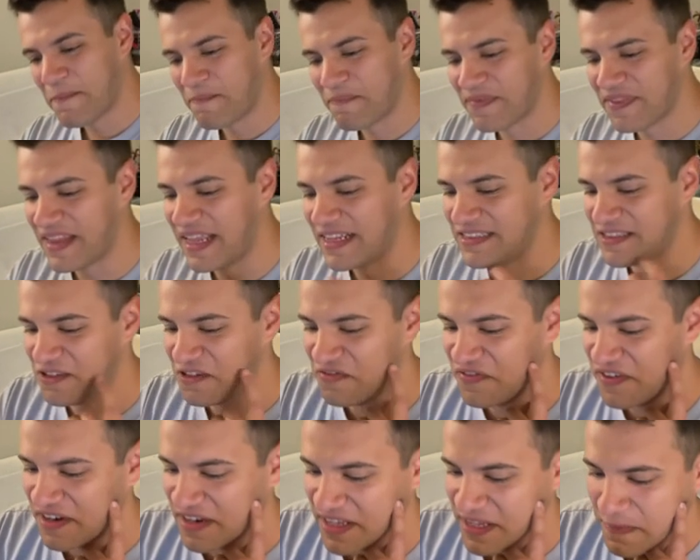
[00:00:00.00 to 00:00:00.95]
That's so
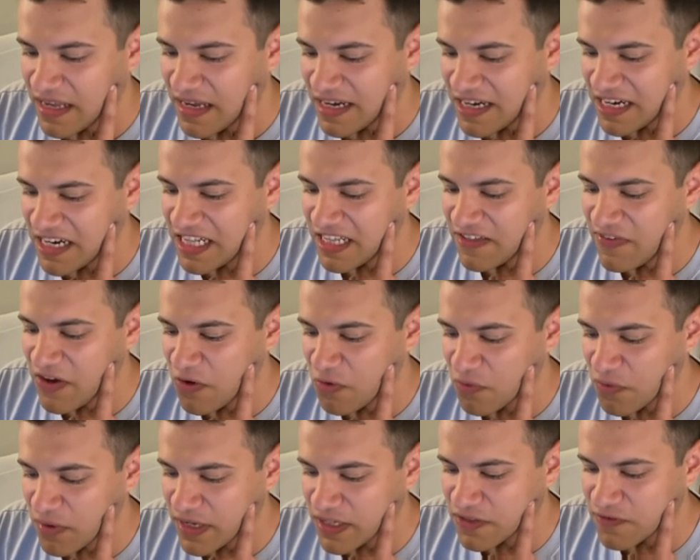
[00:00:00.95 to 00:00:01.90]
funny. I love how
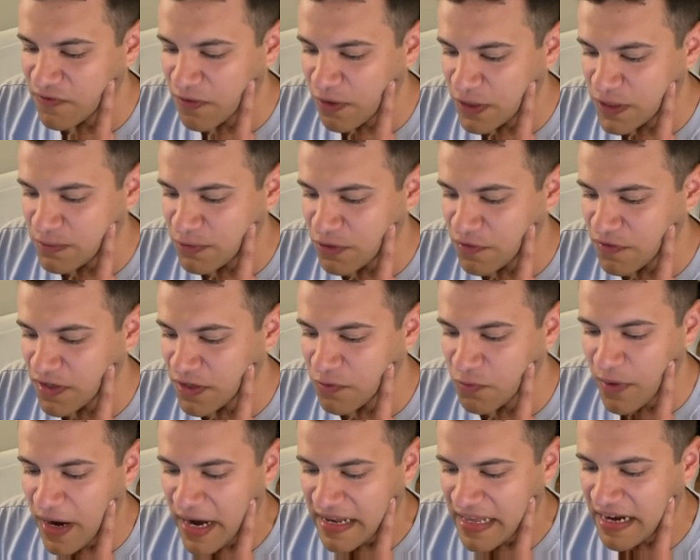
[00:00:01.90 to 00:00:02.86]
his first movie,
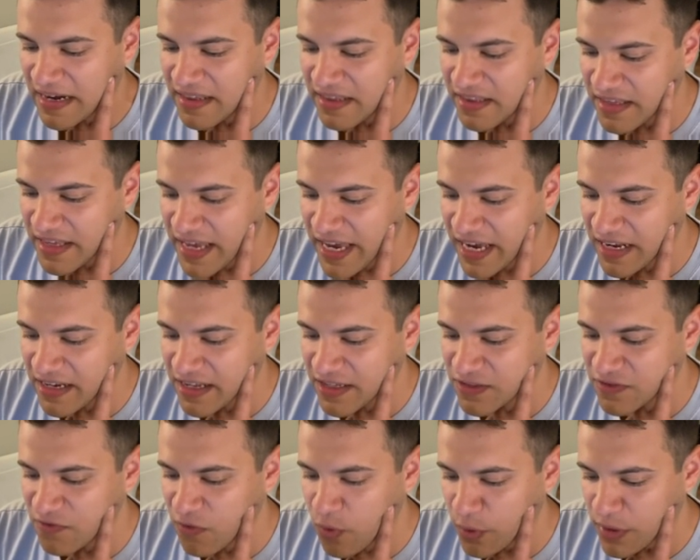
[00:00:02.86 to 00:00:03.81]
right out of the gate, gets
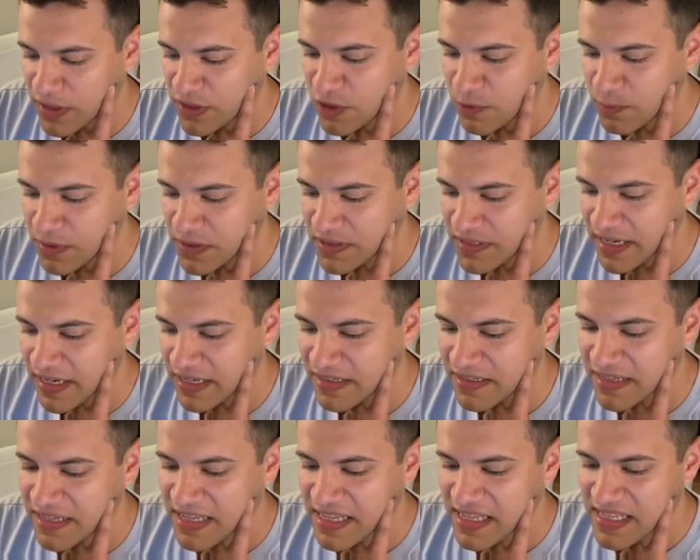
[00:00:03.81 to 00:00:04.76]
42%,
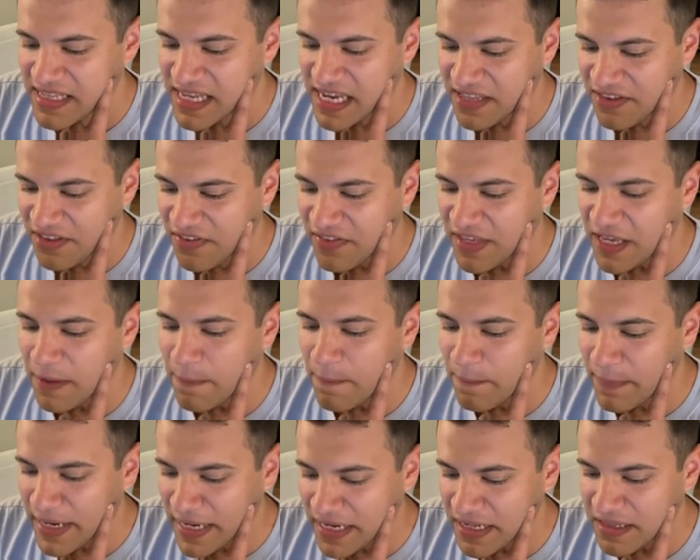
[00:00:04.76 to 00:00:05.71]
and then they
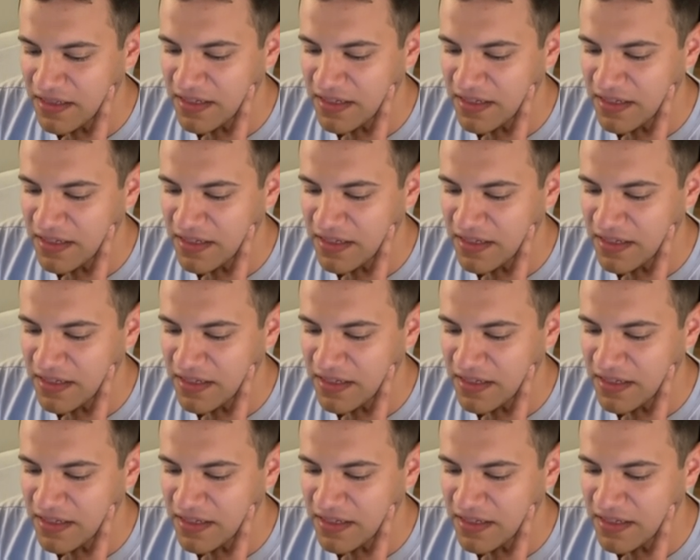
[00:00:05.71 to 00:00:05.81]
immediately